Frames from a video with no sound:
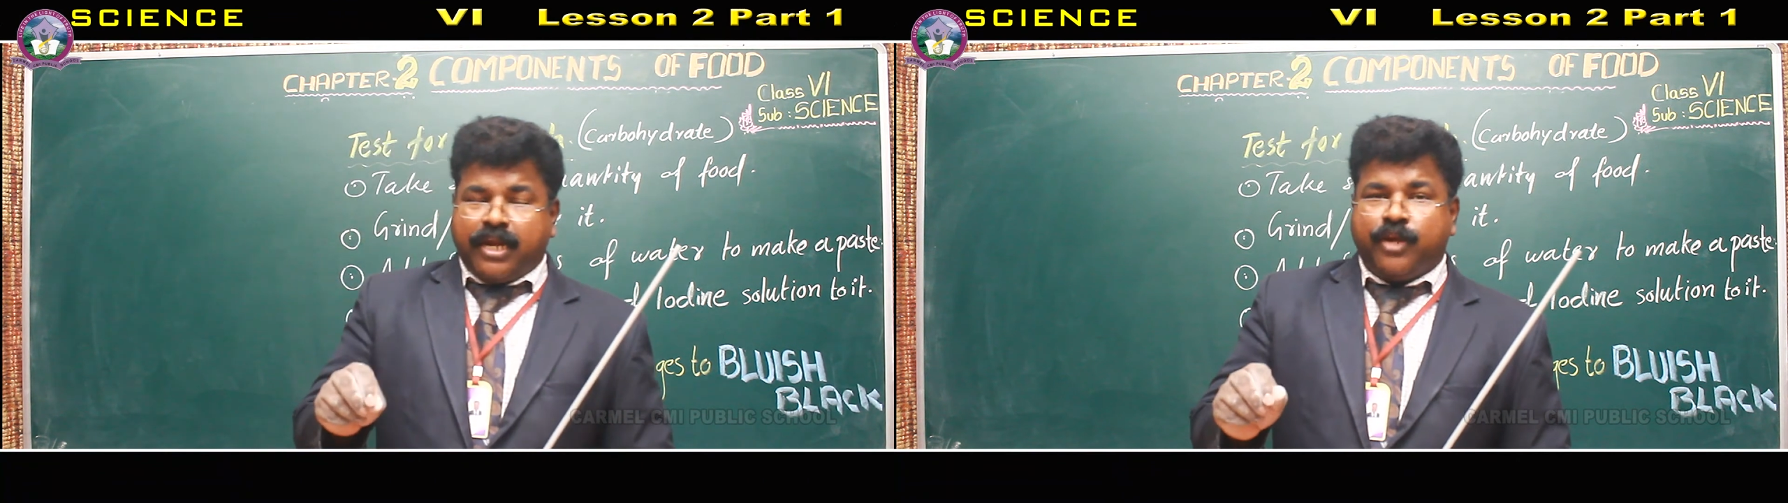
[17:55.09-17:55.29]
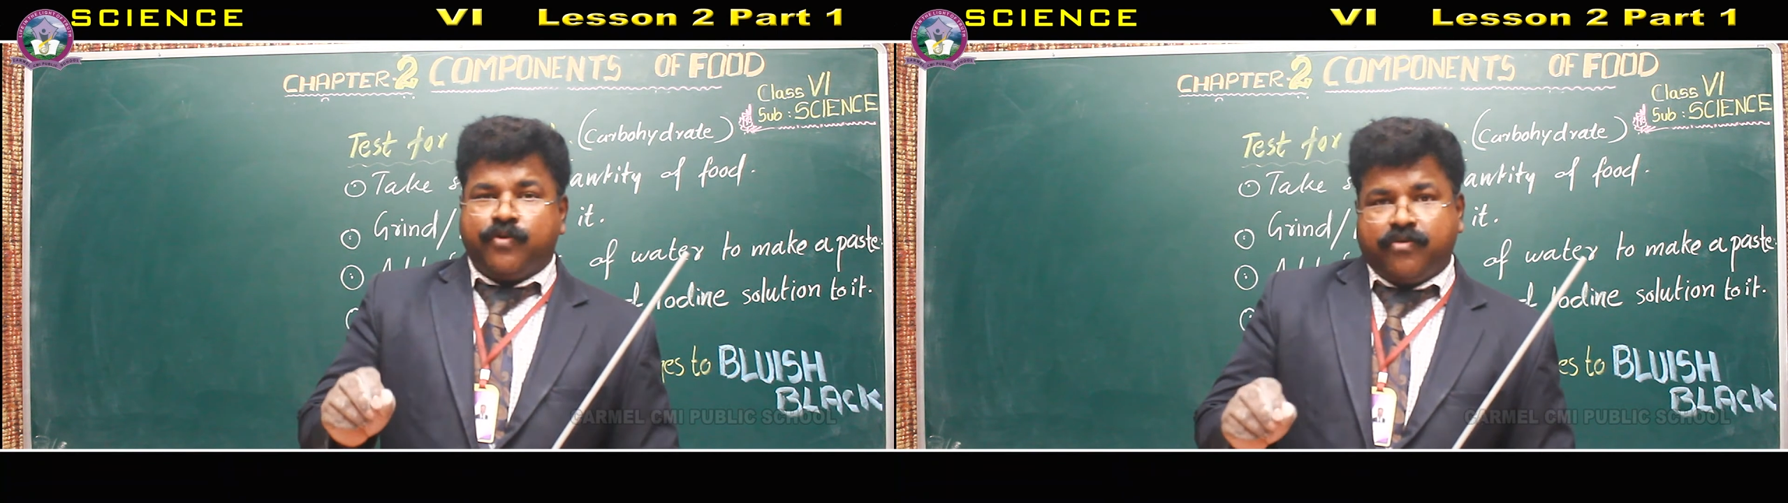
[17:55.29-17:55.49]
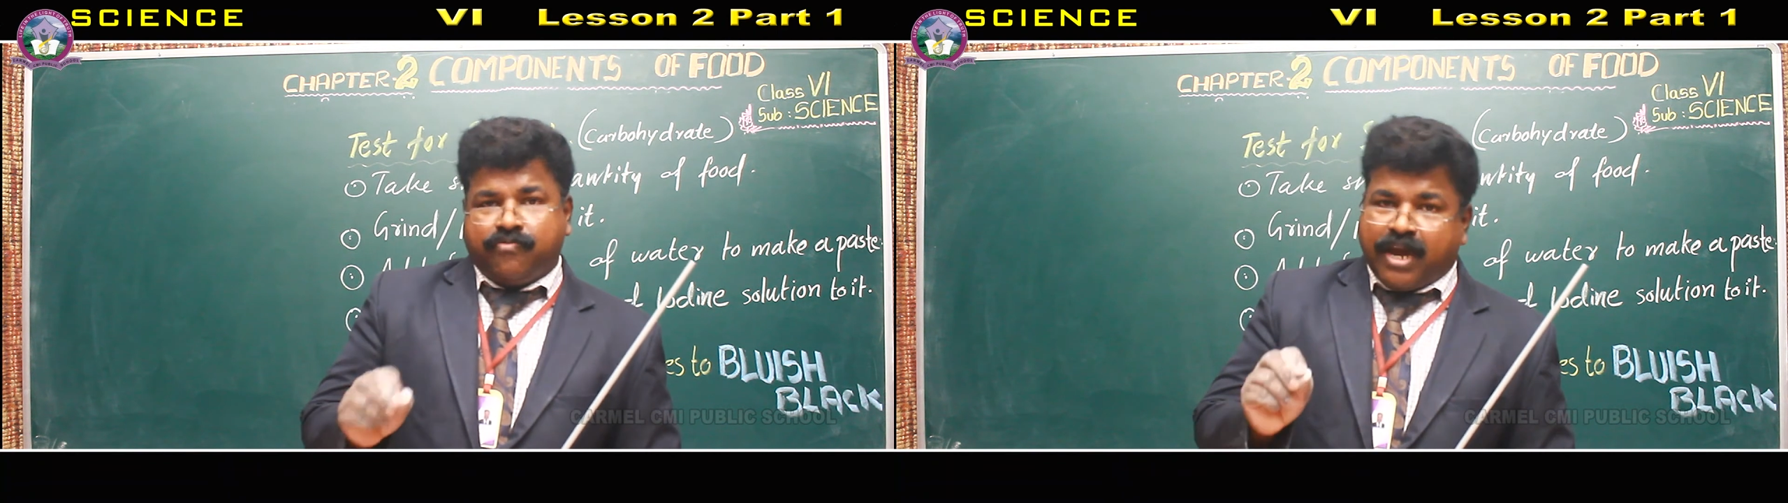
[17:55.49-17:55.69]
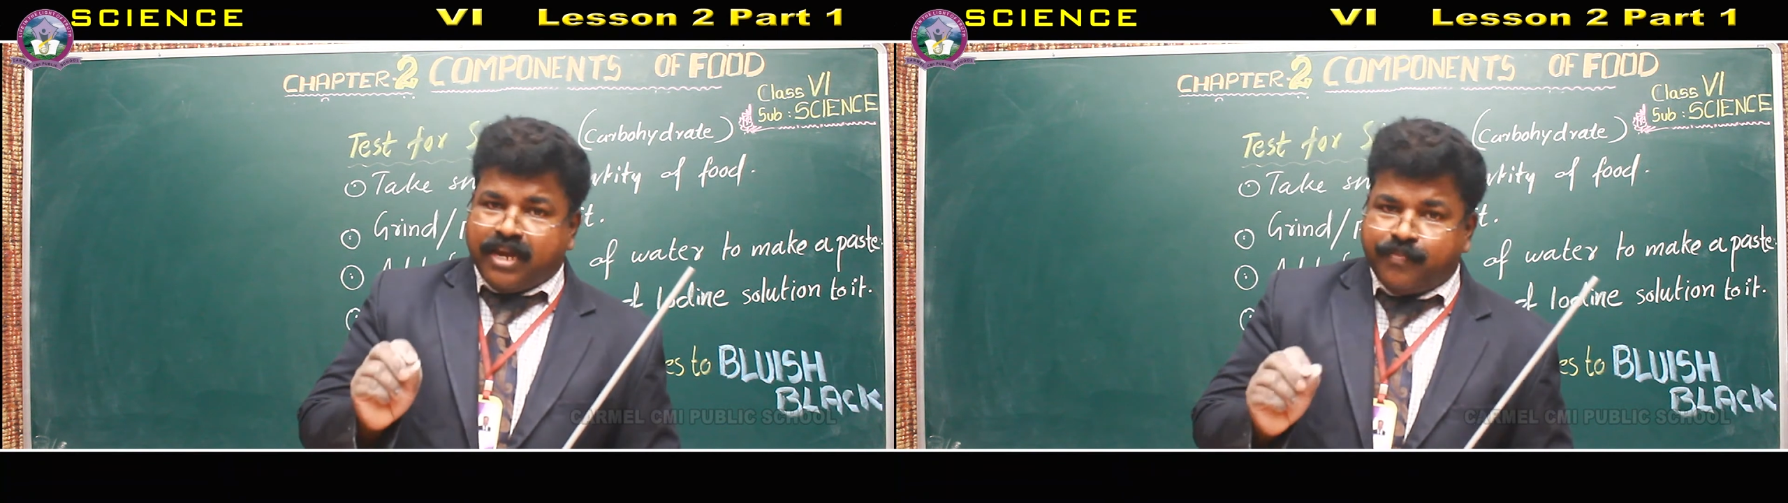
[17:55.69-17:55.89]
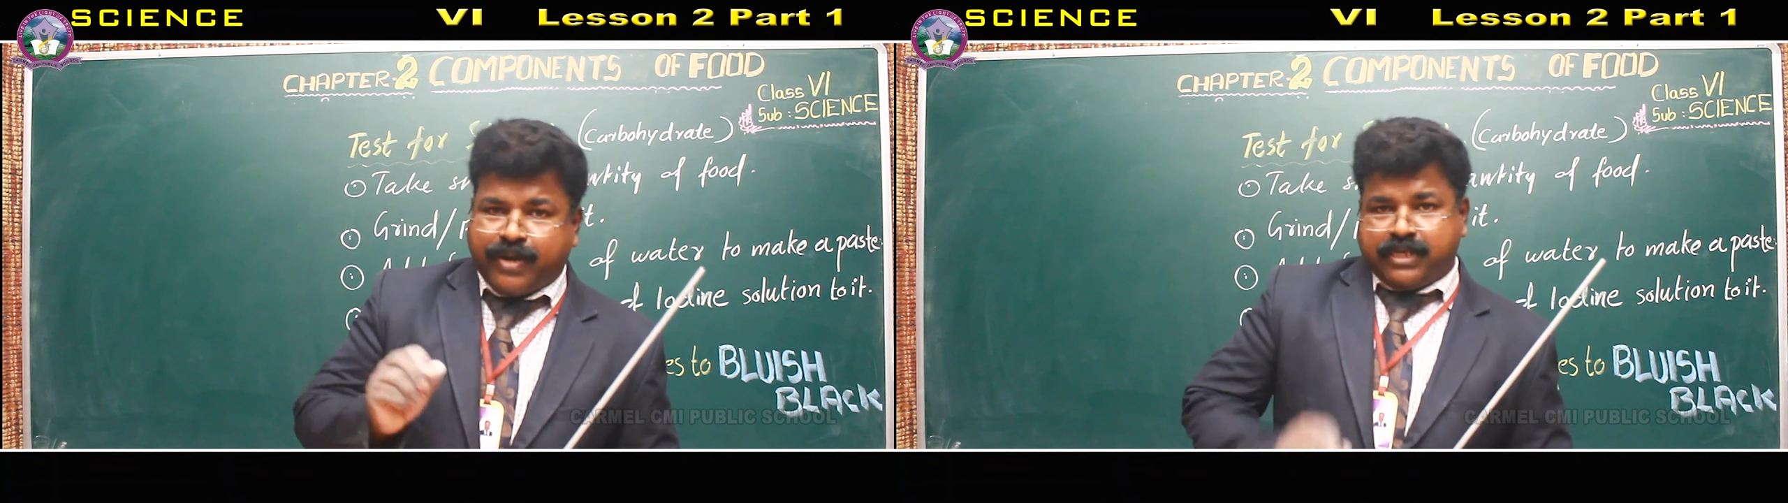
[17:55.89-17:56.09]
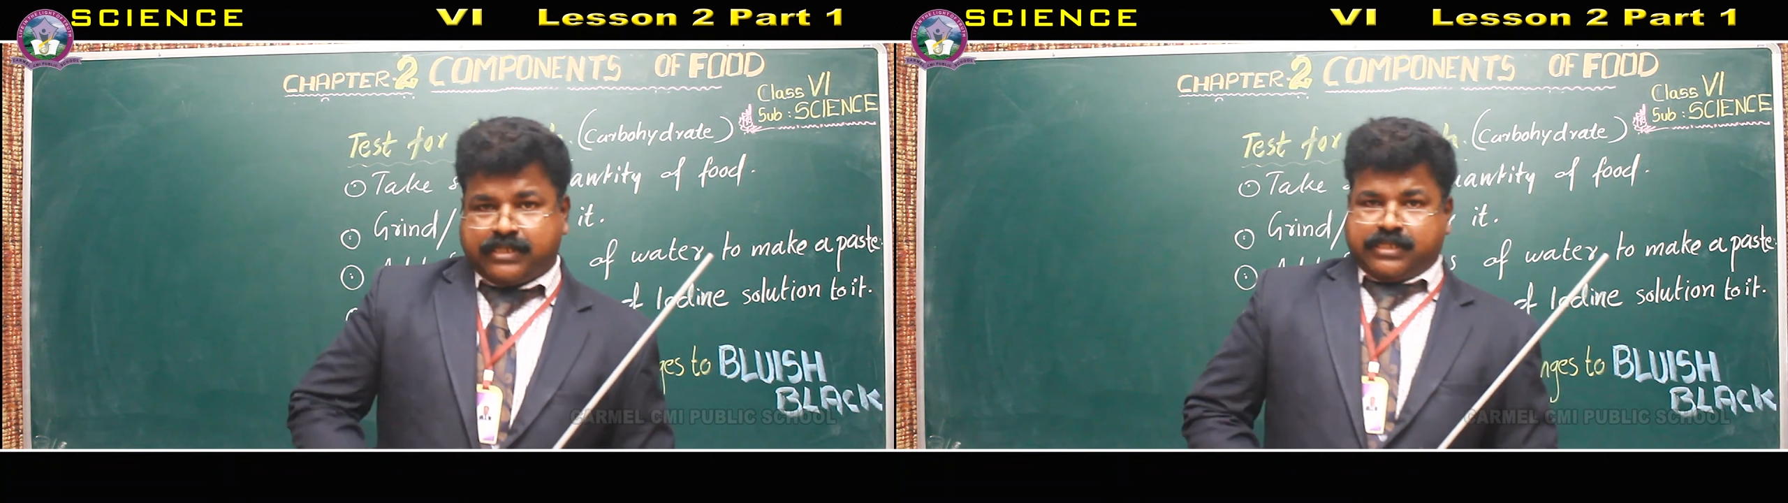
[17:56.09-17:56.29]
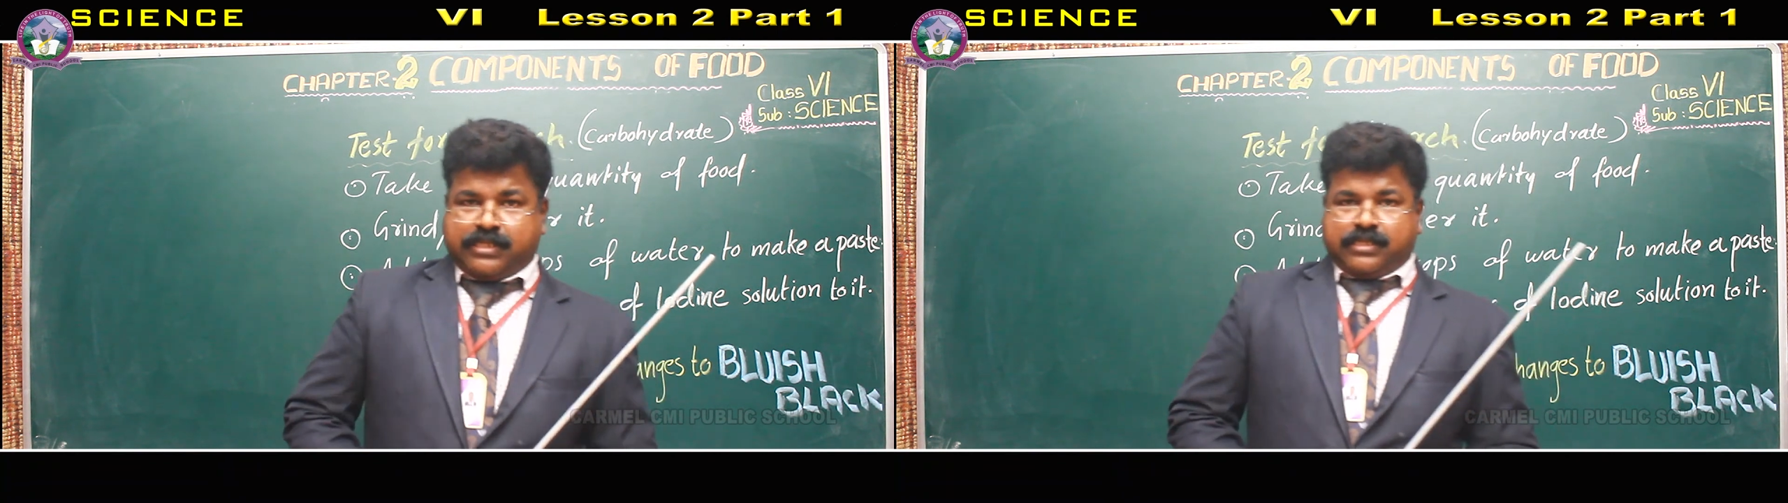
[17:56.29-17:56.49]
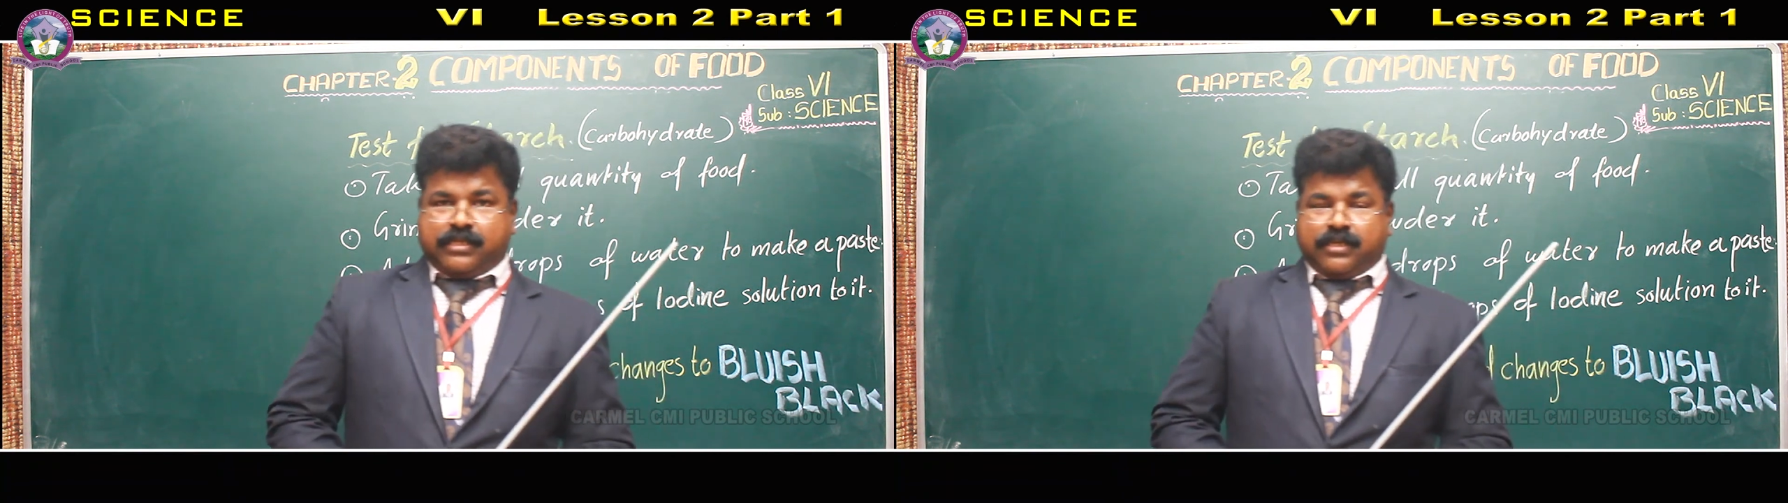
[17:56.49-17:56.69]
into a fine paste.